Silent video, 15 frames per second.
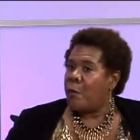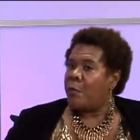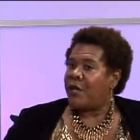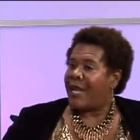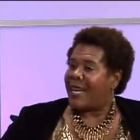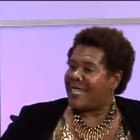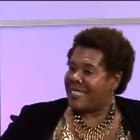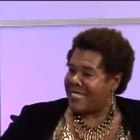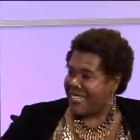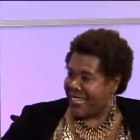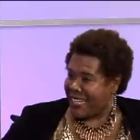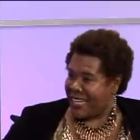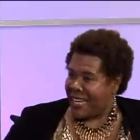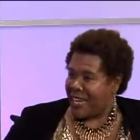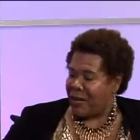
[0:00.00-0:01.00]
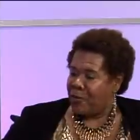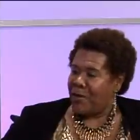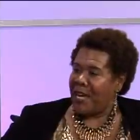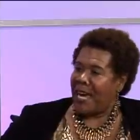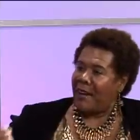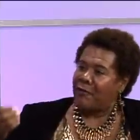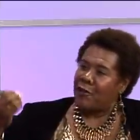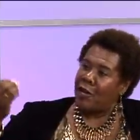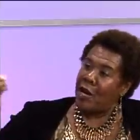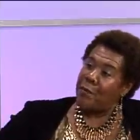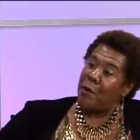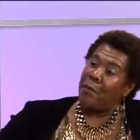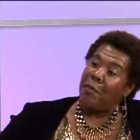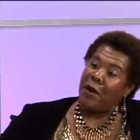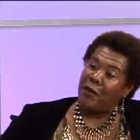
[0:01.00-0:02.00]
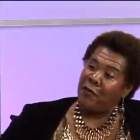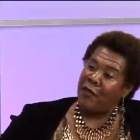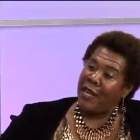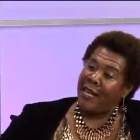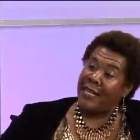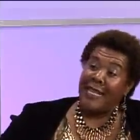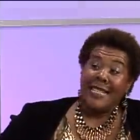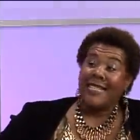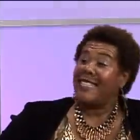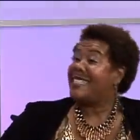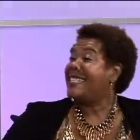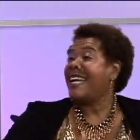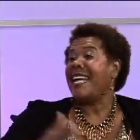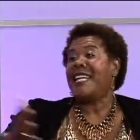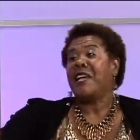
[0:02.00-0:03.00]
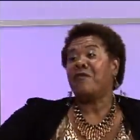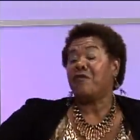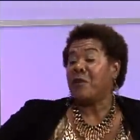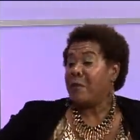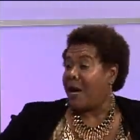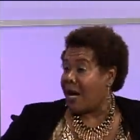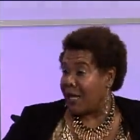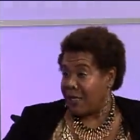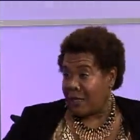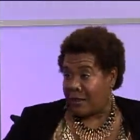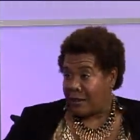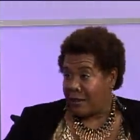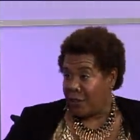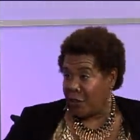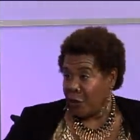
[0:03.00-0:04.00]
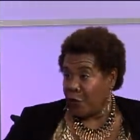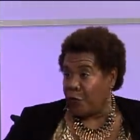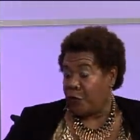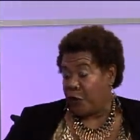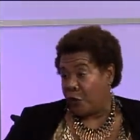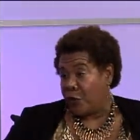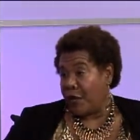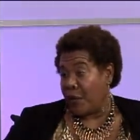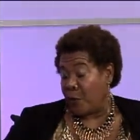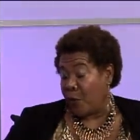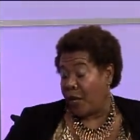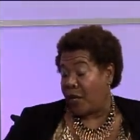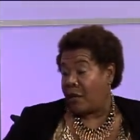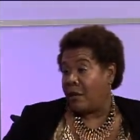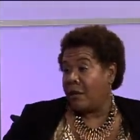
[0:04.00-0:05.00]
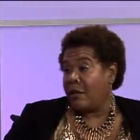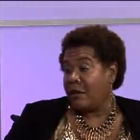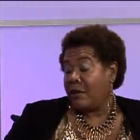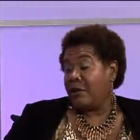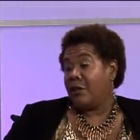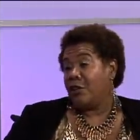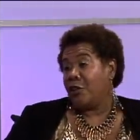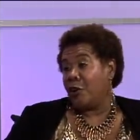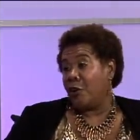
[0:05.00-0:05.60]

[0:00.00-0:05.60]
But like I said again, we have to come above that. It's not everybody, you right, know, feel right. that way, you